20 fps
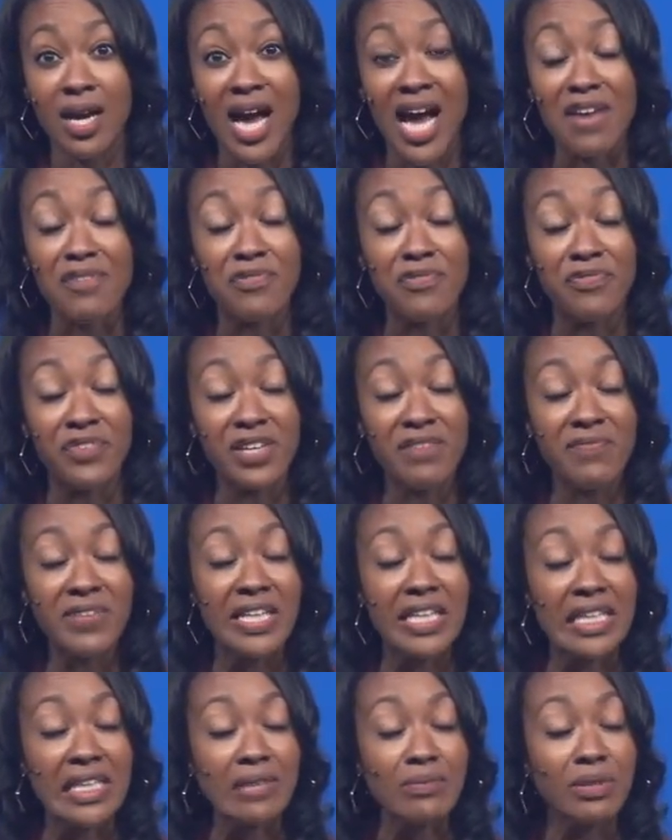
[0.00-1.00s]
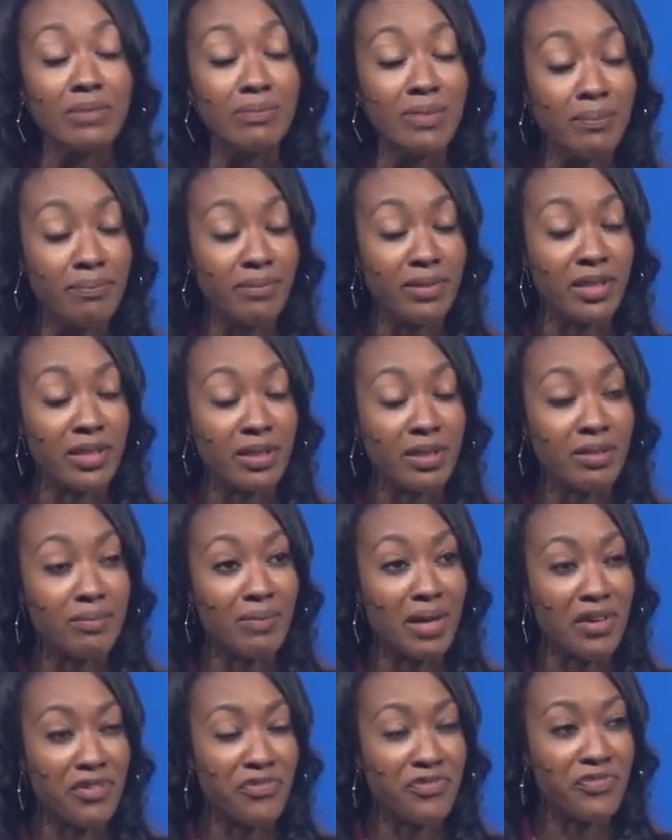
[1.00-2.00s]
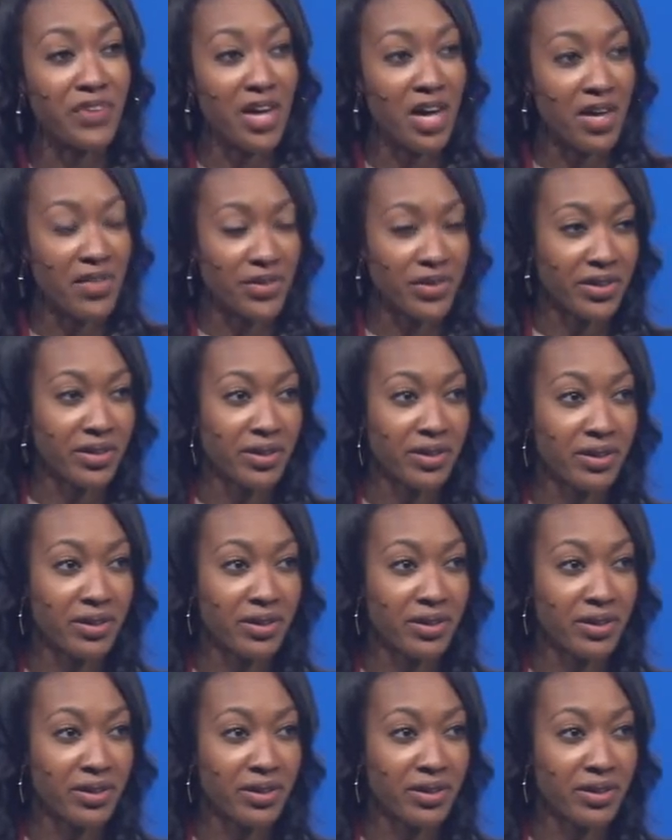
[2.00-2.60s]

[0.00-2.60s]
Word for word: I vividly remember my father